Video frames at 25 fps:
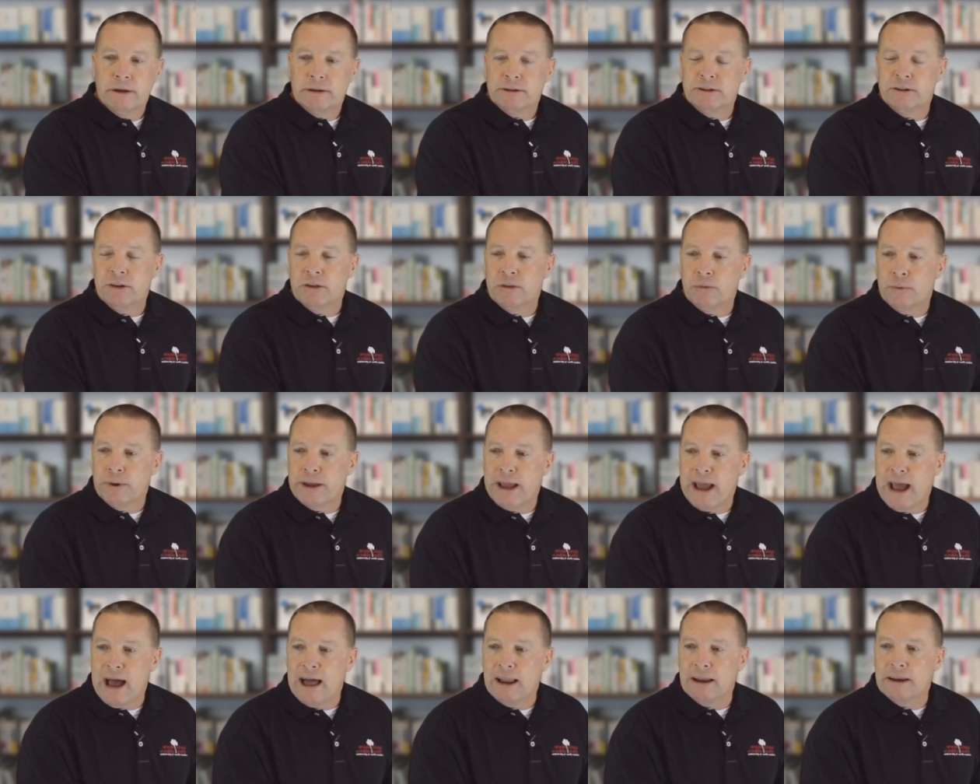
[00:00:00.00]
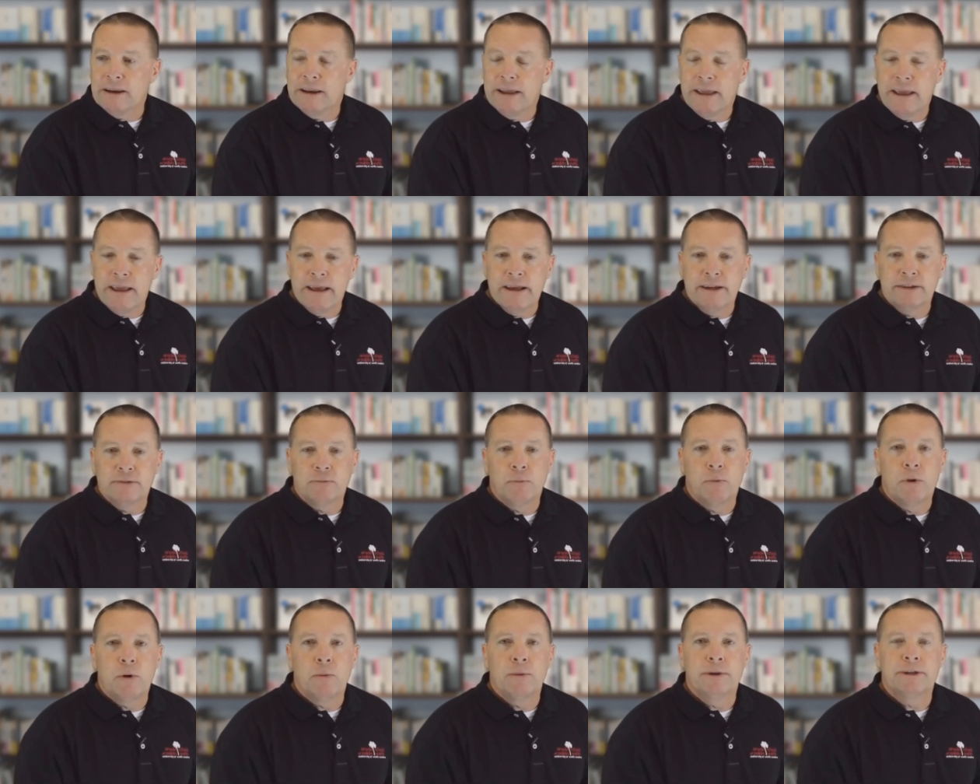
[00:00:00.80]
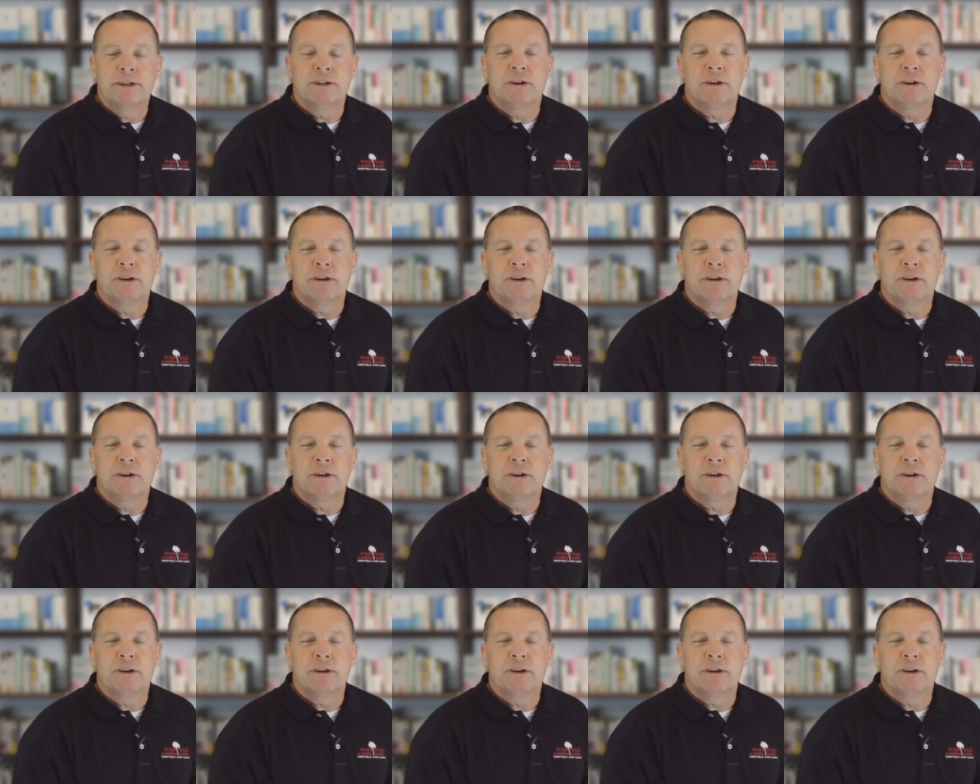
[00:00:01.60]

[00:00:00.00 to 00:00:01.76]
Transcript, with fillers: So the reality is, when we